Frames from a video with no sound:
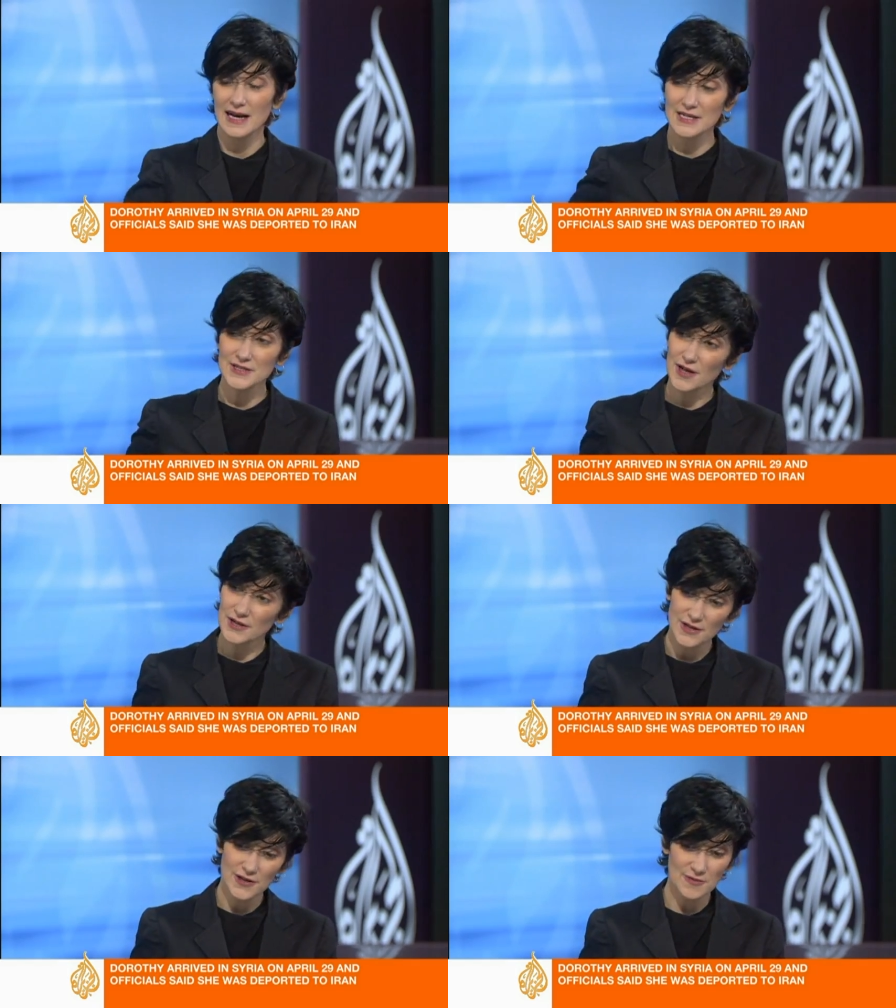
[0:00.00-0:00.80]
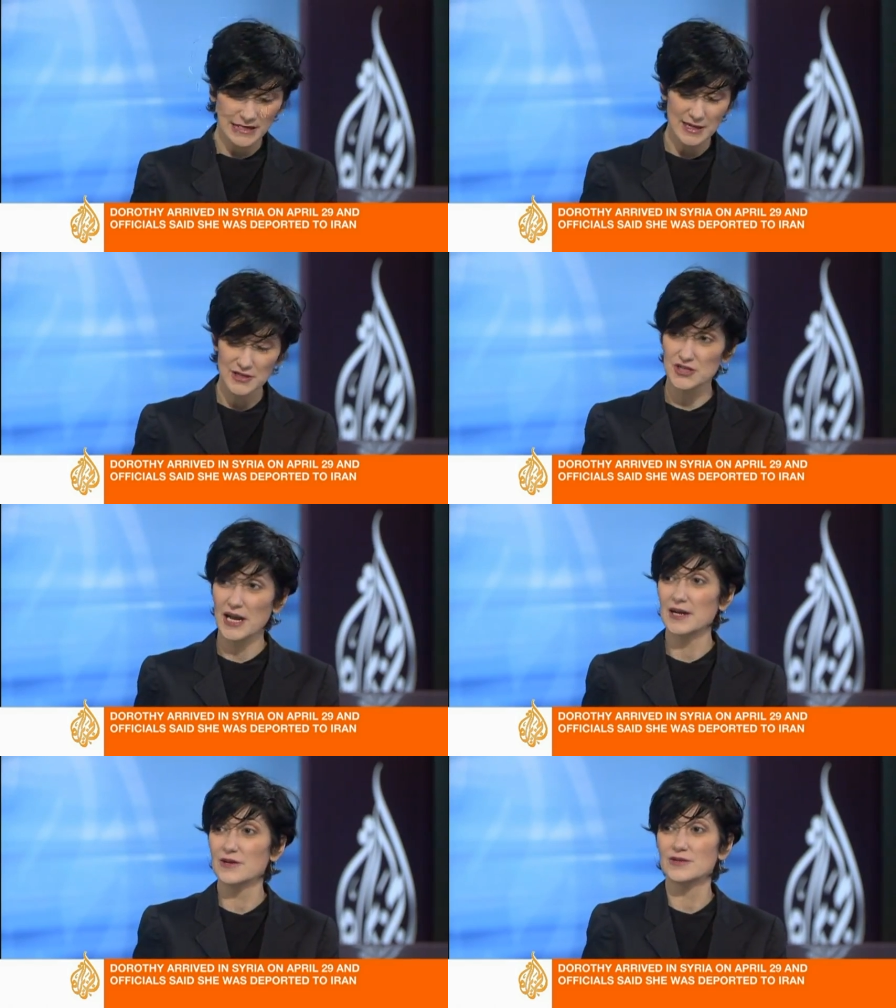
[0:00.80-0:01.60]
I saw another man
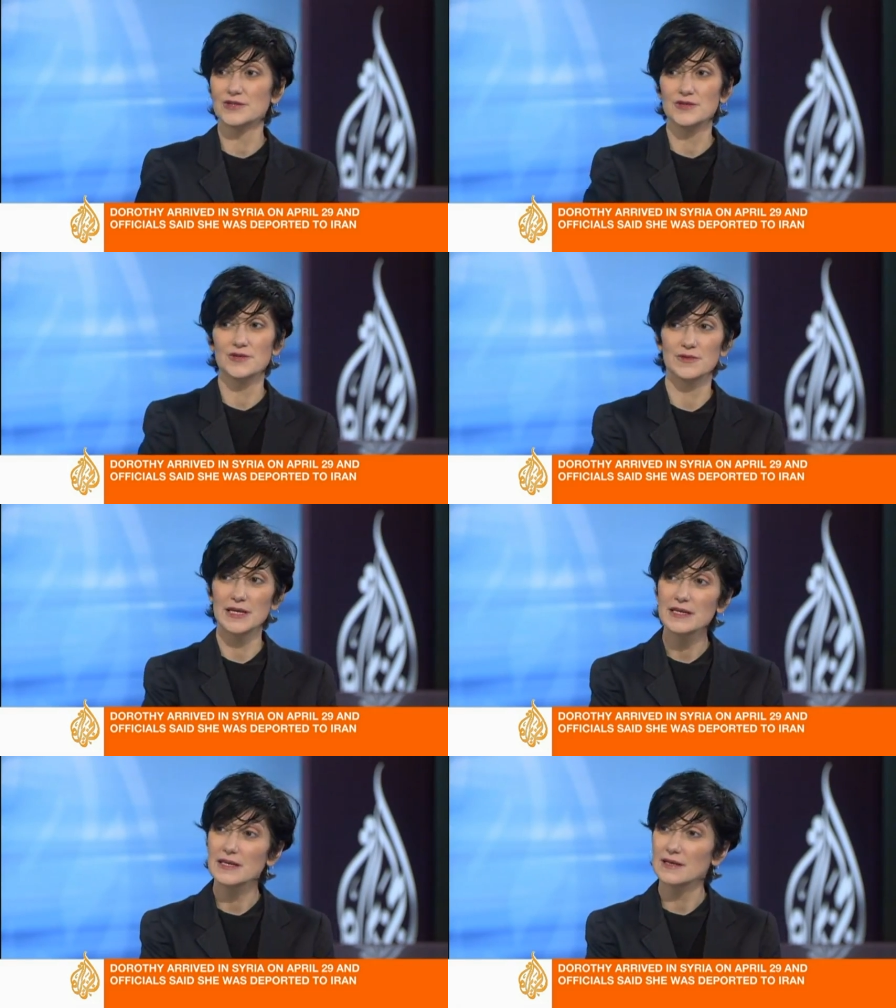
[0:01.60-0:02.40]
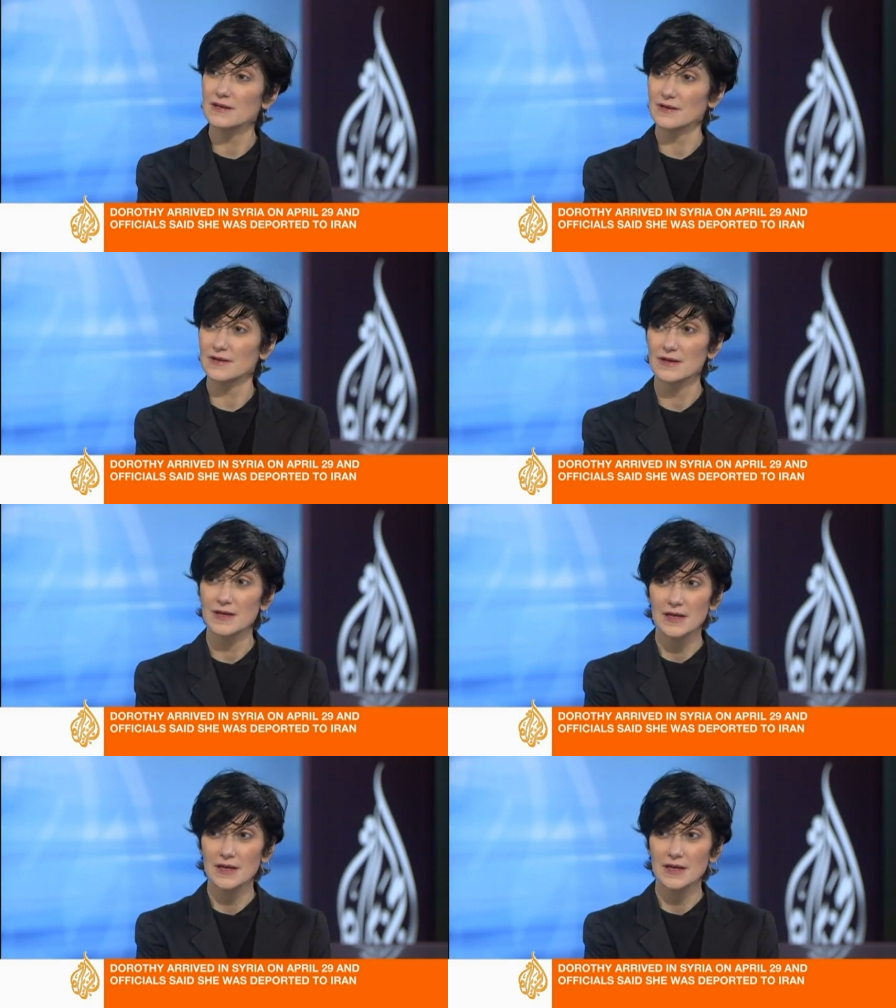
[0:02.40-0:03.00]
shackled to a radiator,